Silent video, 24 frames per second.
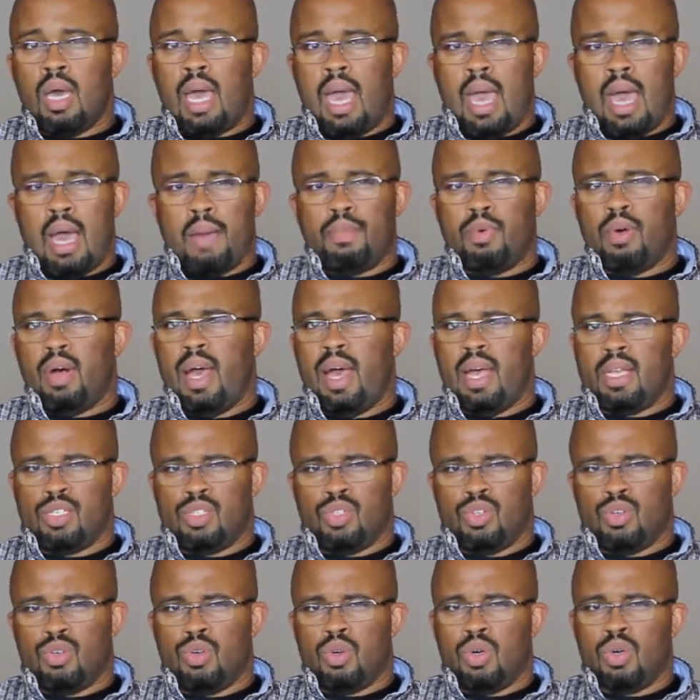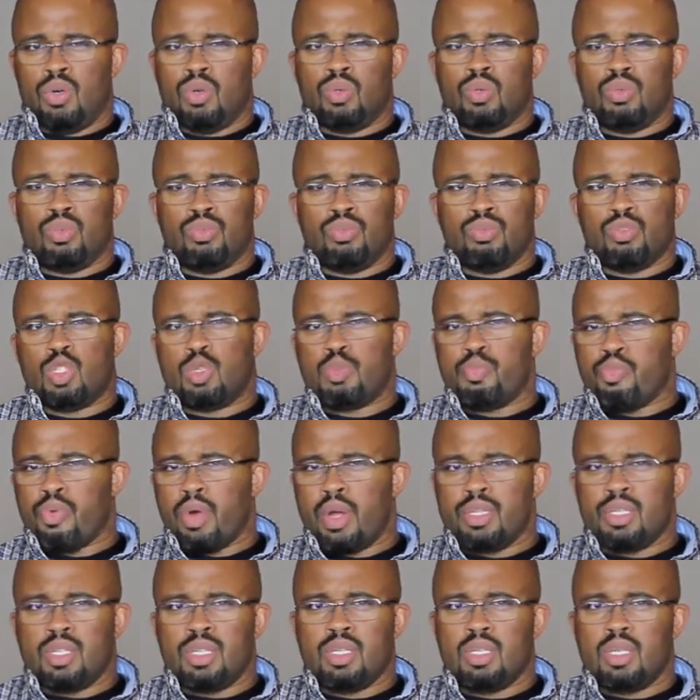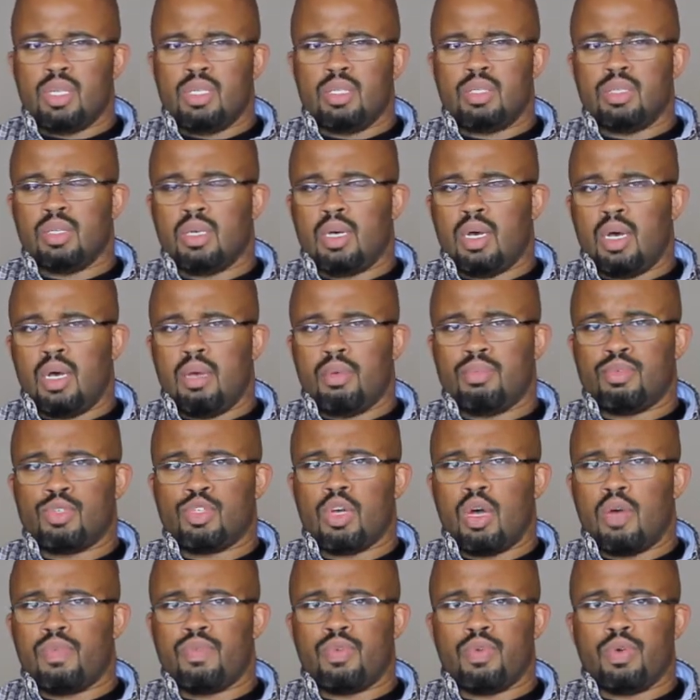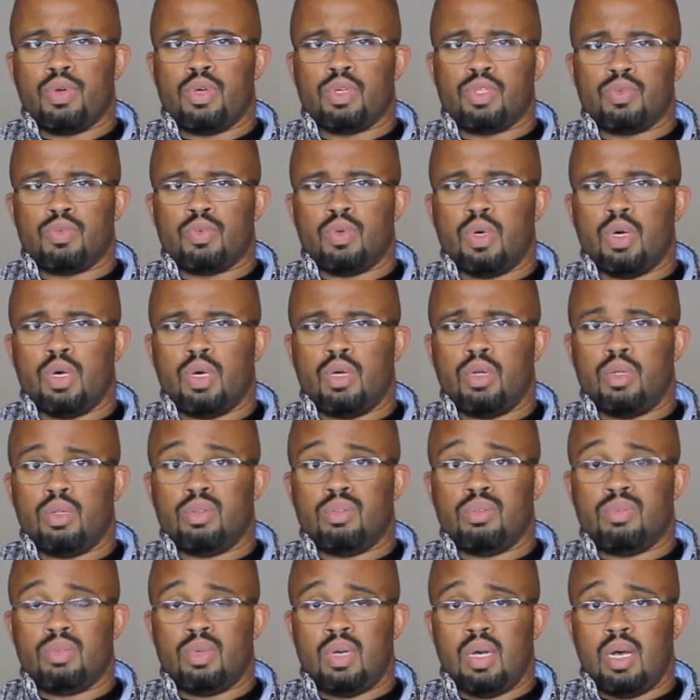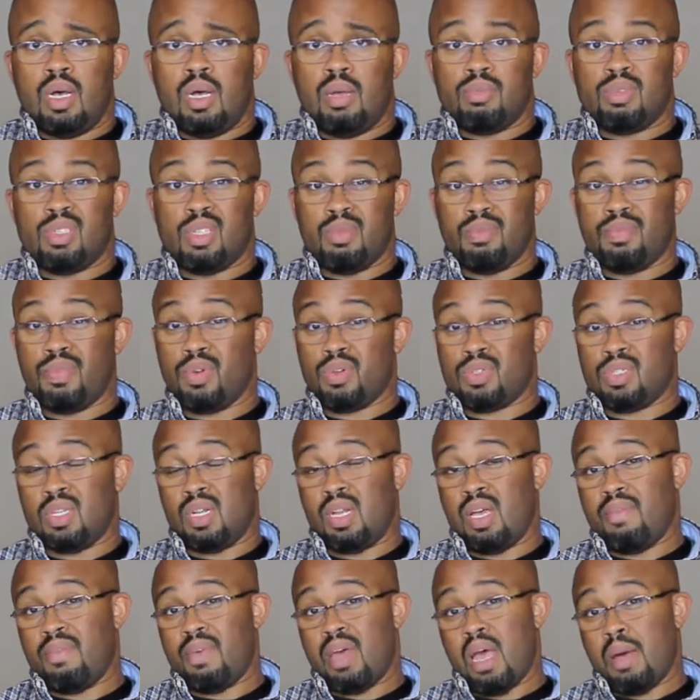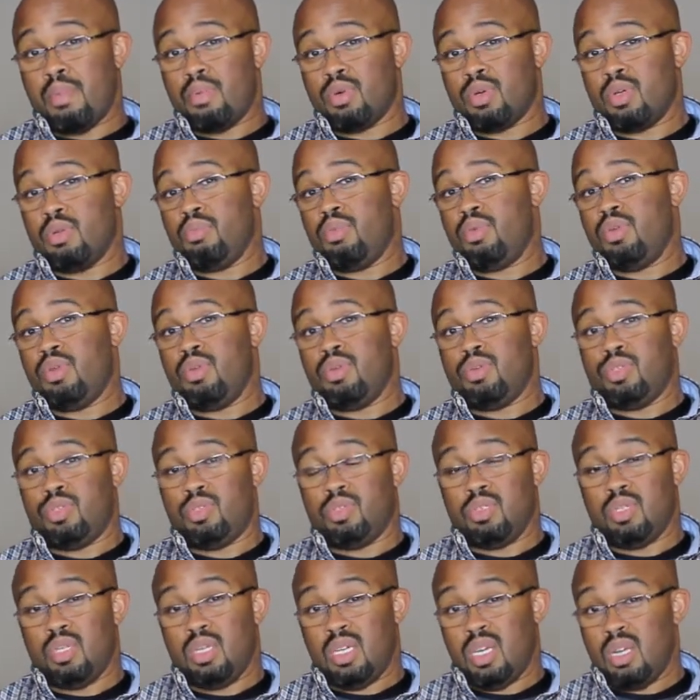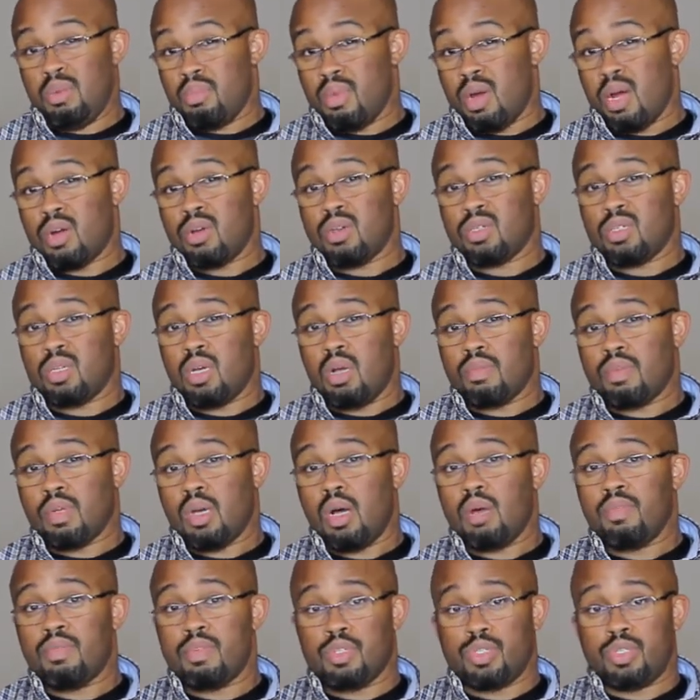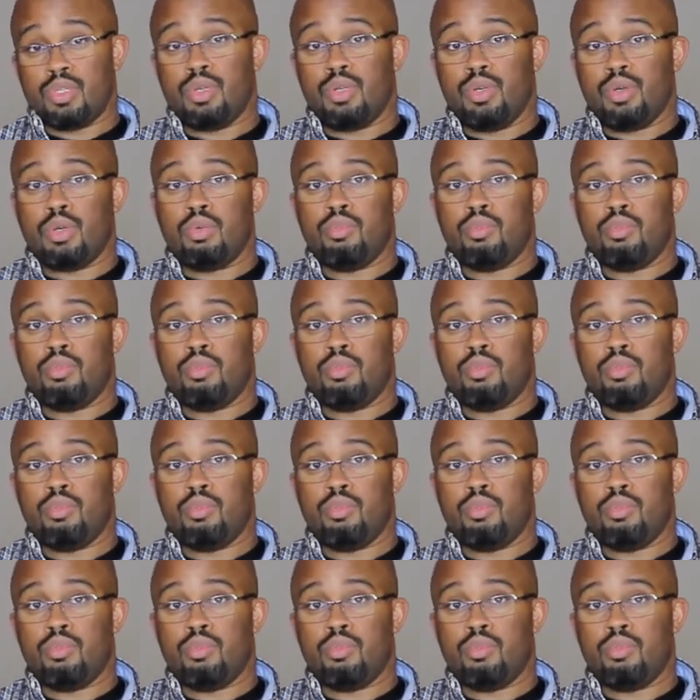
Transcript: Apple has their own spreadsheet software as well. Some folks that have Apple computers, you can get Microsoft Office on your